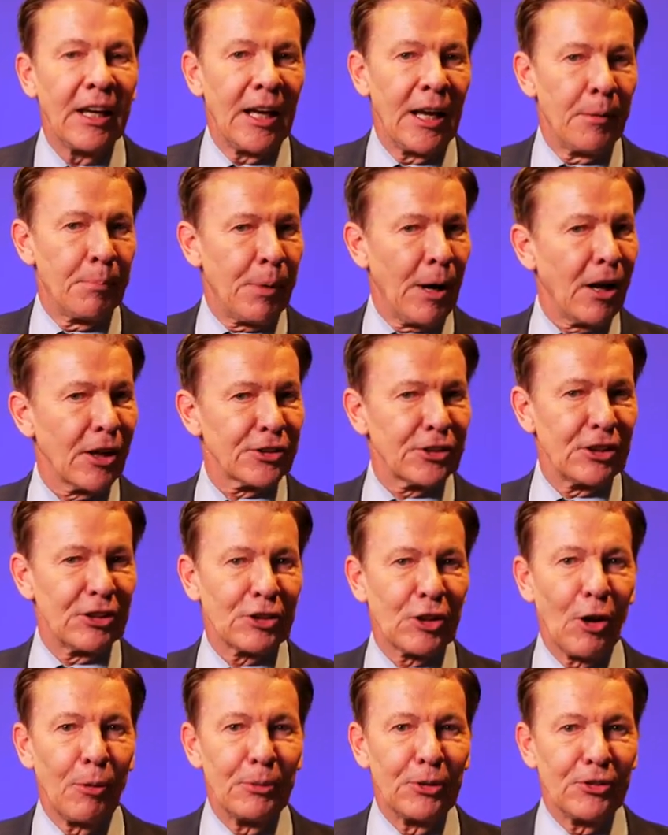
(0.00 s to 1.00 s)
It passed its
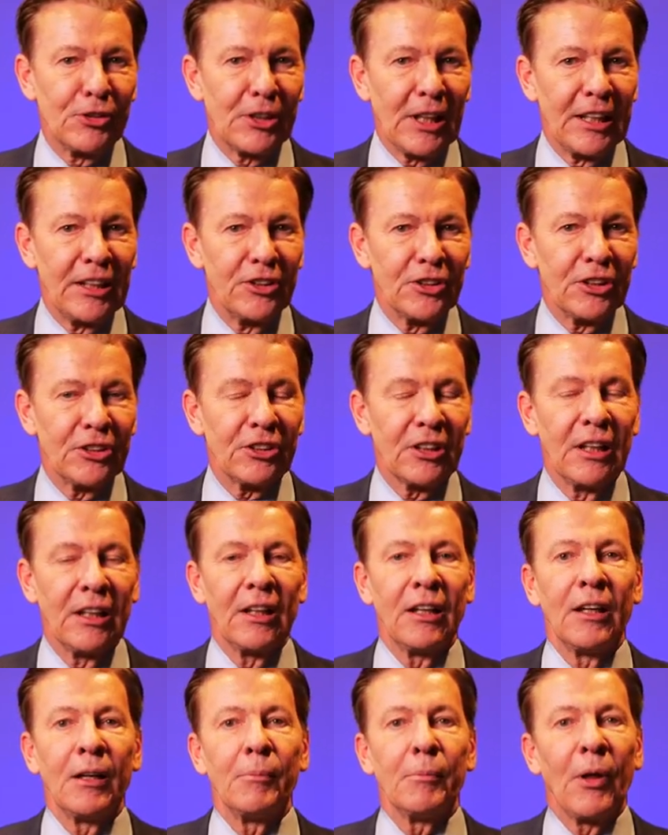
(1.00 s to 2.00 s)
common stages,
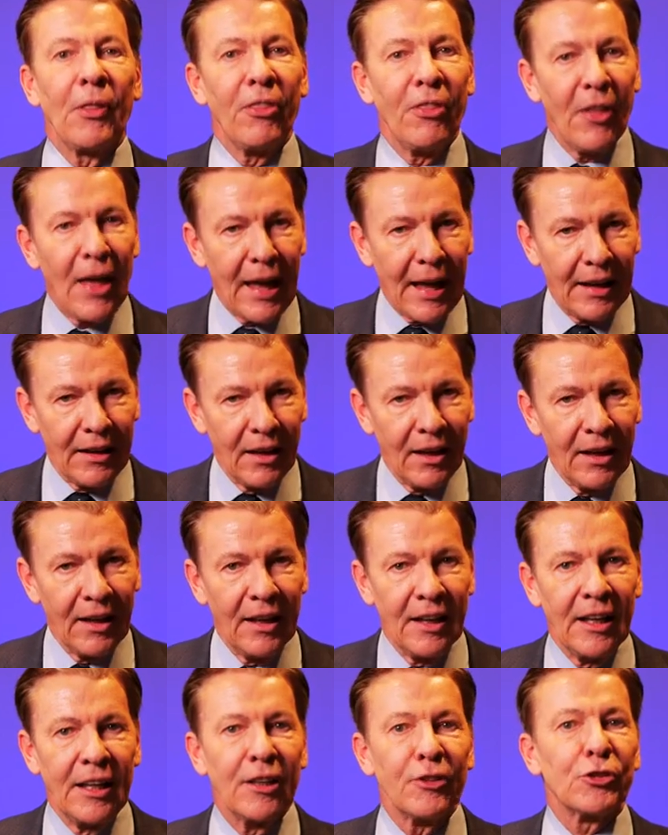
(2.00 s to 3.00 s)
but then
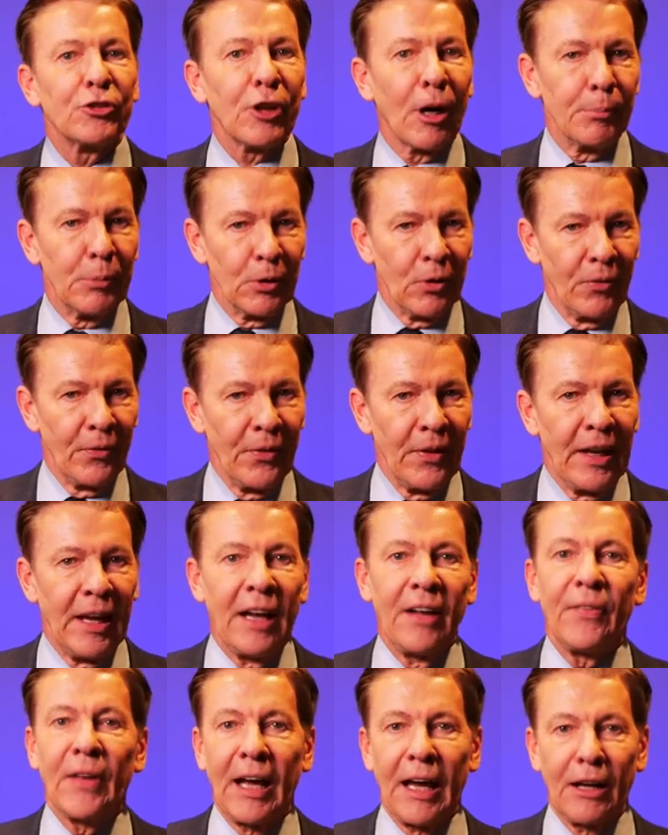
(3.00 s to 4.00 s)
hit trouble
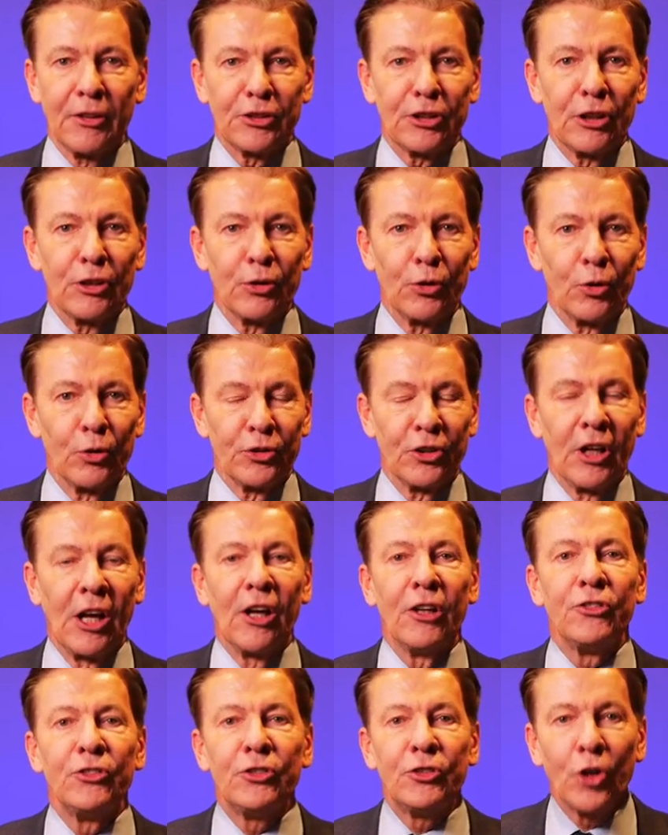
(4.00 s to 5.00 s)
in the House of Lords,
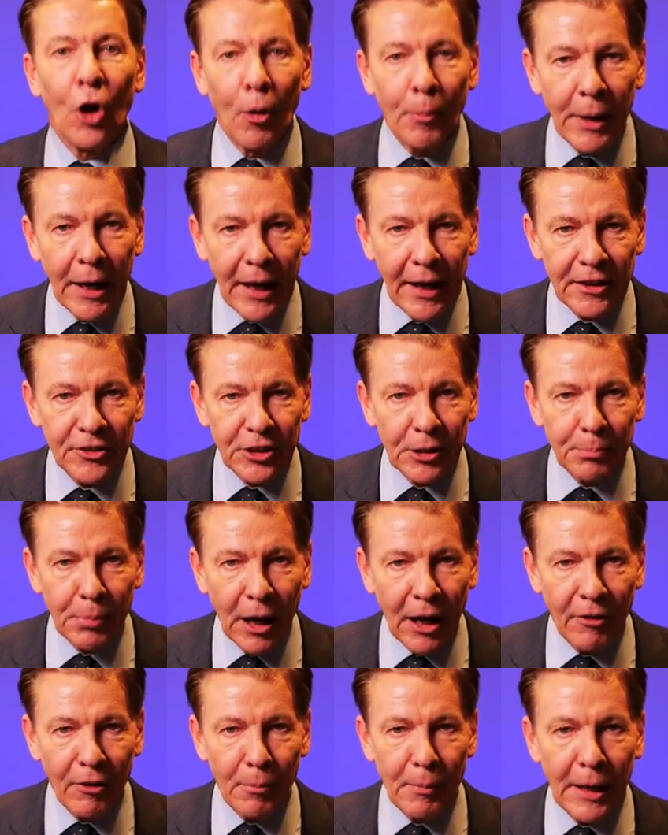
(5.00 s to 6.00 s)
dominated
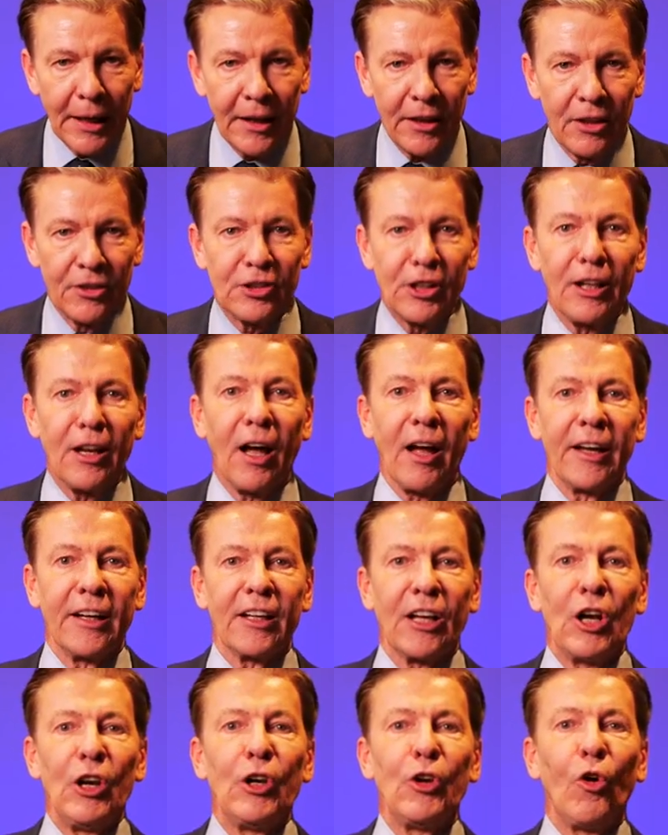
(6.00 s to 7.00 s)
by Remainers
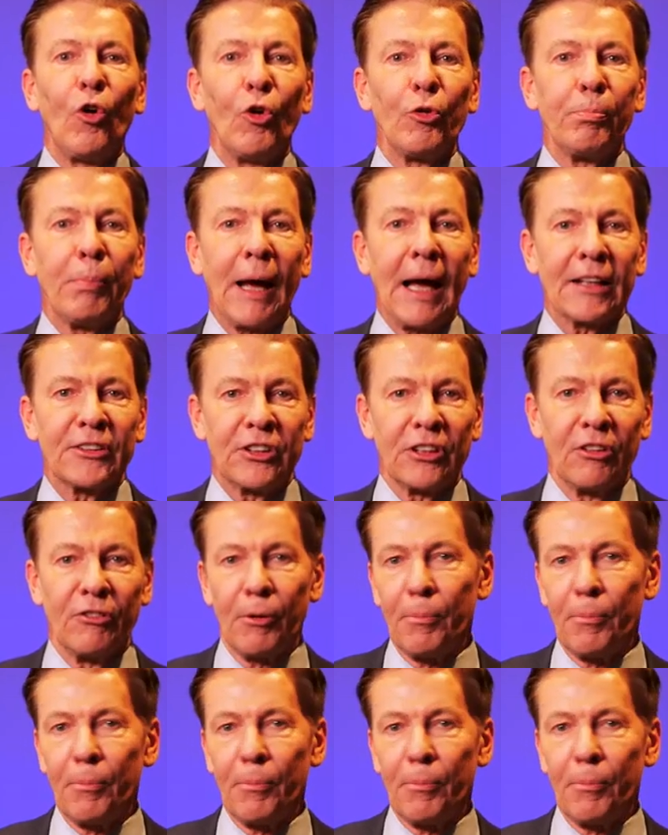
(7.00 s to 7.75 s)
like Lord Paton.